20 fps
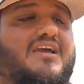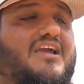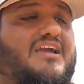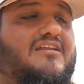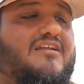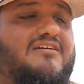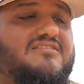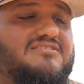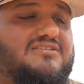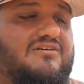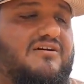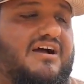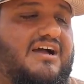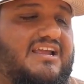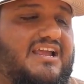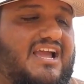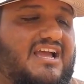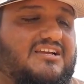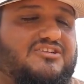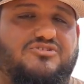And also, uh,
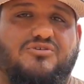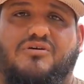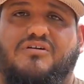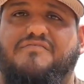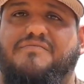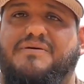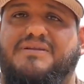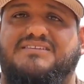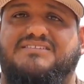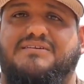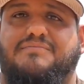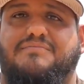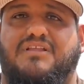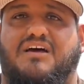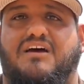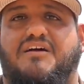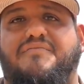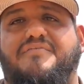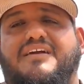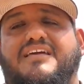yeah, show everybody some
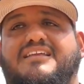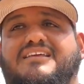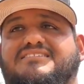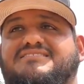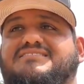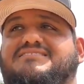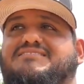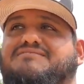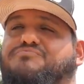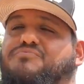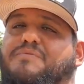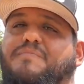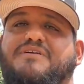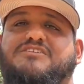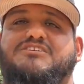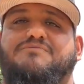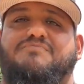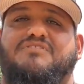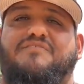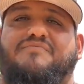love. And as we
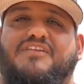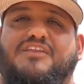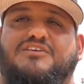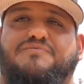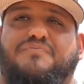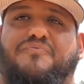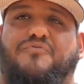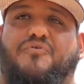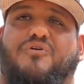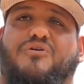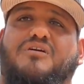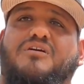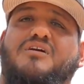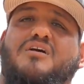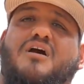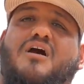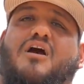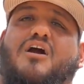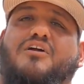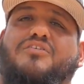mentioned in the videos before,
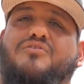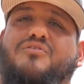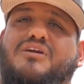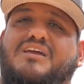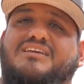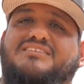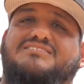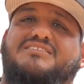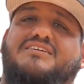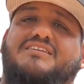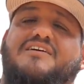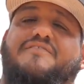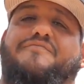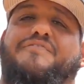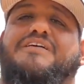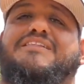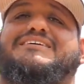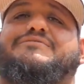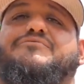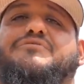Arthur is an
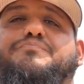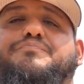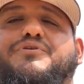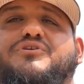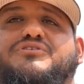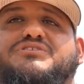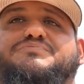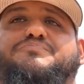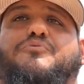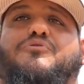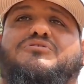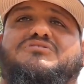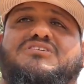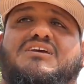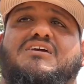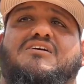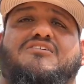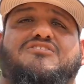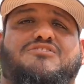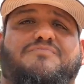affiliate with Pure Sports.
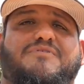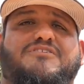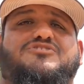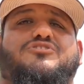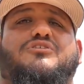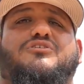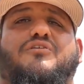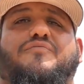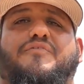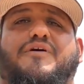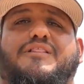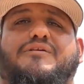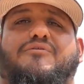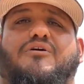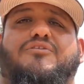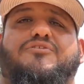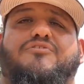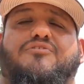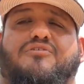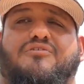So make sure you go follow
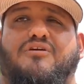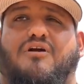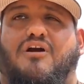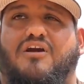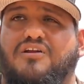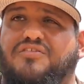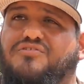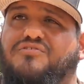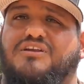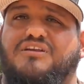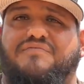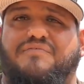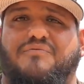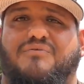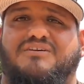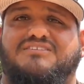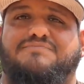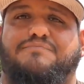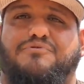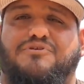Arthur. Arthur, and if you
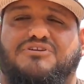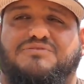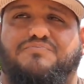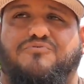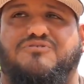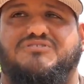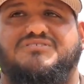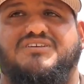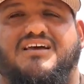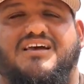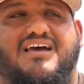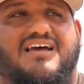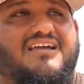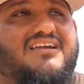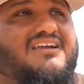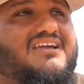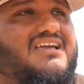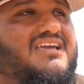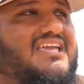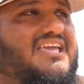want some Pure Sports uh,
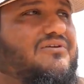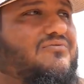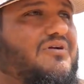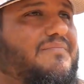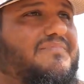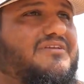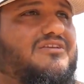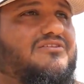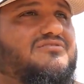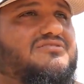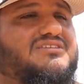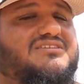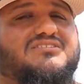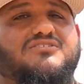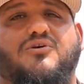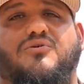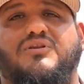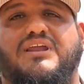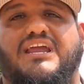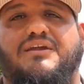equipment, use his
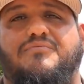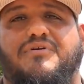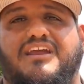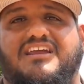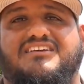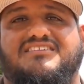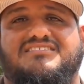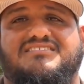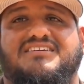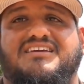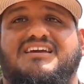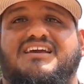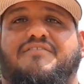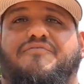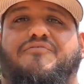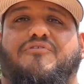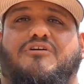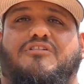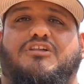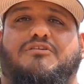code ARAYES
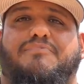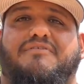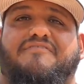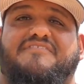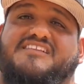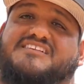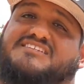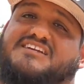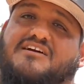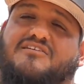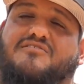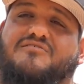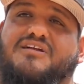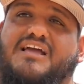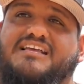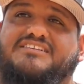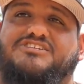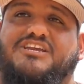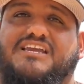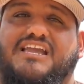for a little bit of a discount
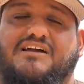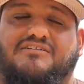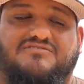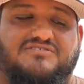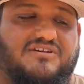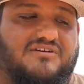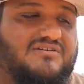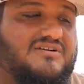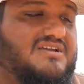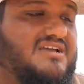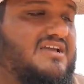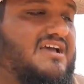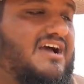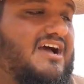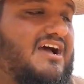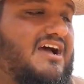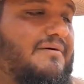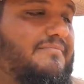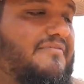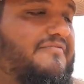at checkout. So,
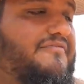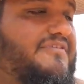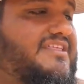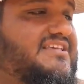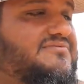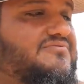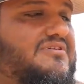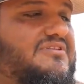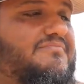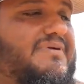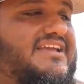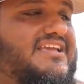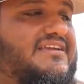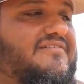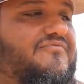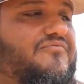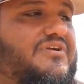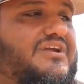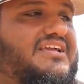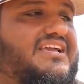um, but for this one,
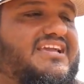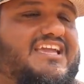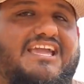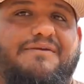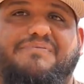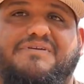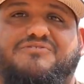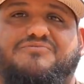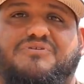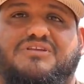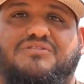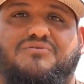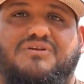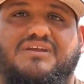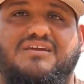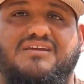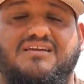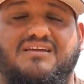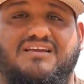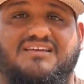Miken Freak
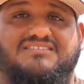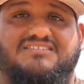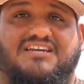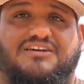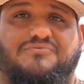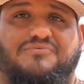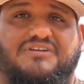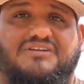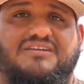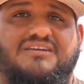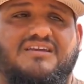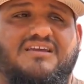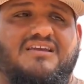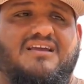KP23, it's a good one.